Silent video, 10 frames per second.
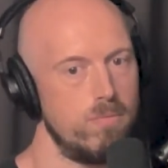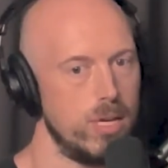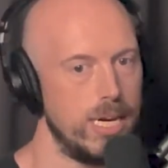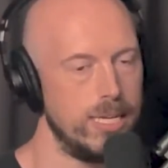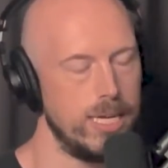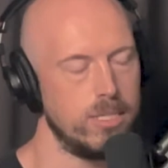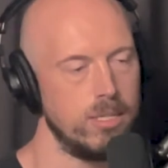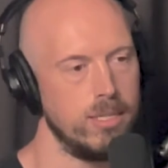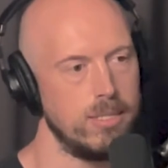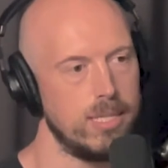
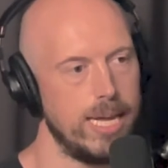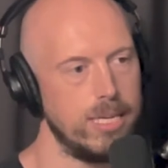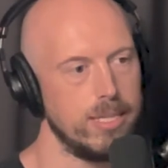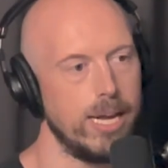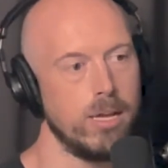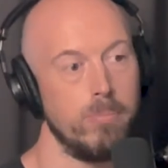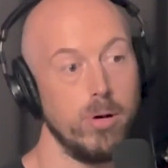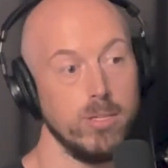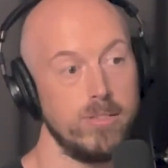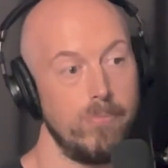addictions / like
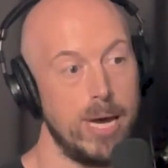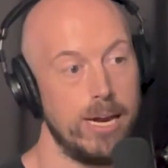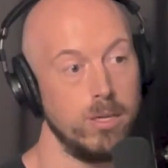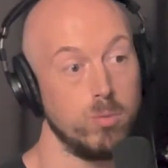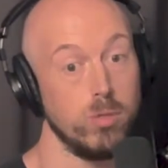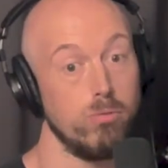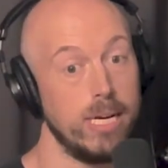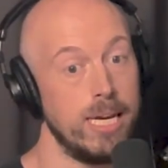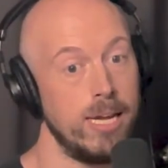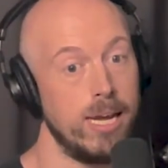compulsive patterns was
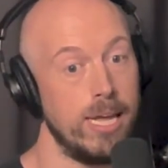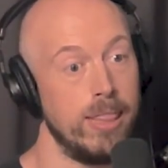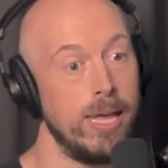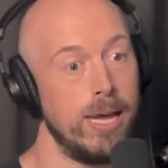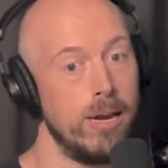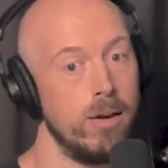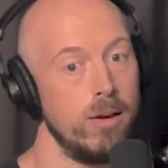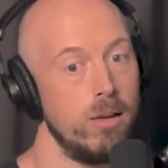reading, and then